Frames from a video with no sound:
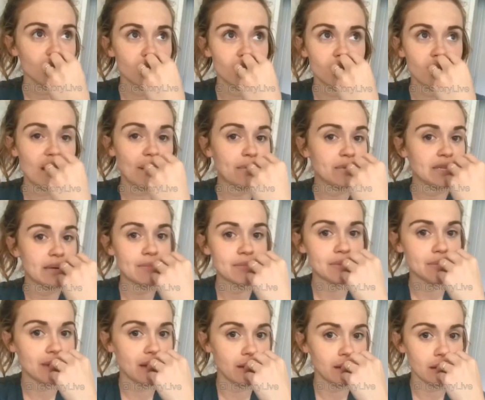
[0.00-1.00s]
a couple times a
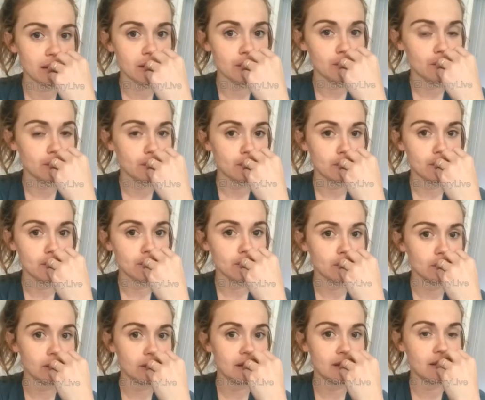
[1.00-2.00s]
month.
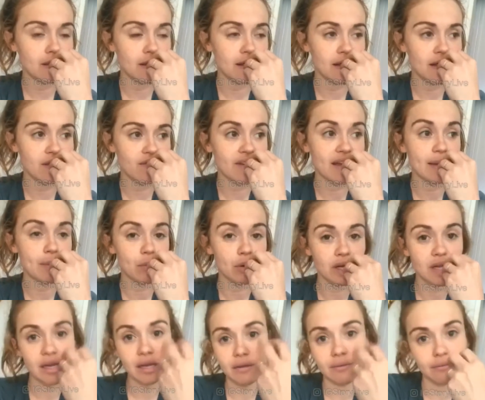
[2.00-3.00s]
And then if I am
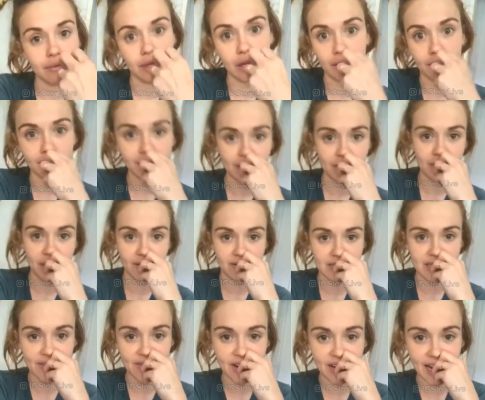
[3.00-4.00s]
working, it could be
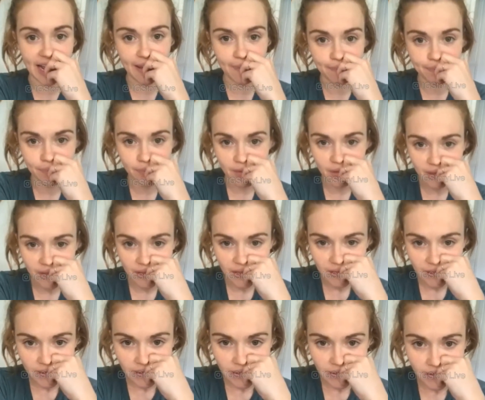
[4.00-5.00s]
obviously every day.
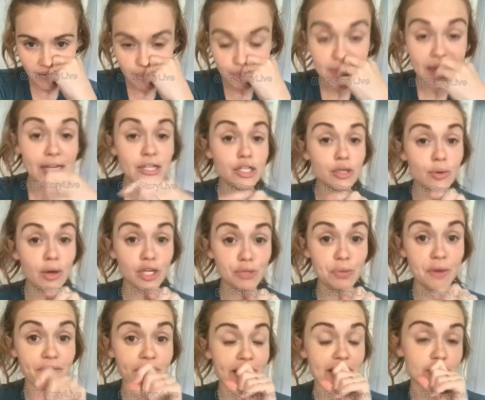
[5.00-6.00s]
But I do wash
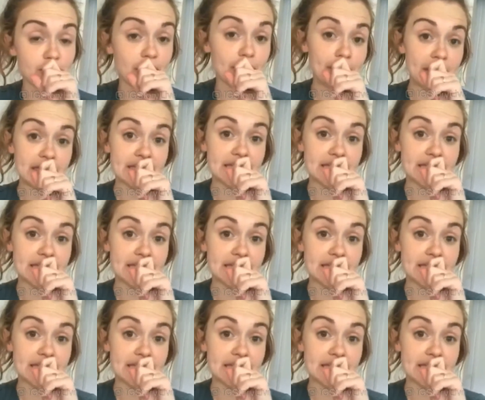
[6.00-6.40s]
my face when I'm on